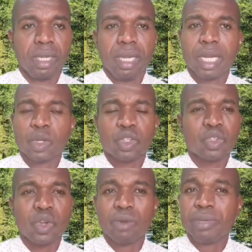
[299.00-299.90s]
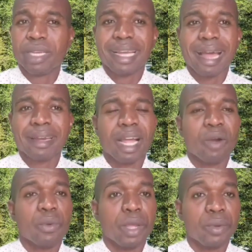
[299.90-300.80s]
Let us not be carried
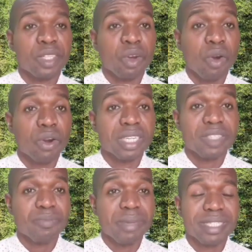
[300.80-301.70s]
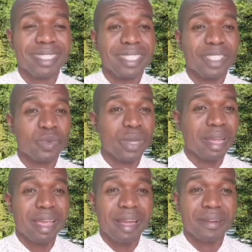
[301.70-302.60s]
away with all these messages we are
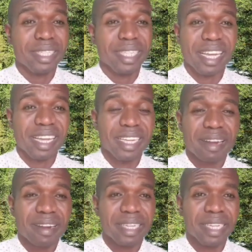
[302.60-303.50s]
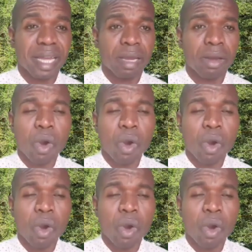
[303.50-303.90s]
hearing here and there.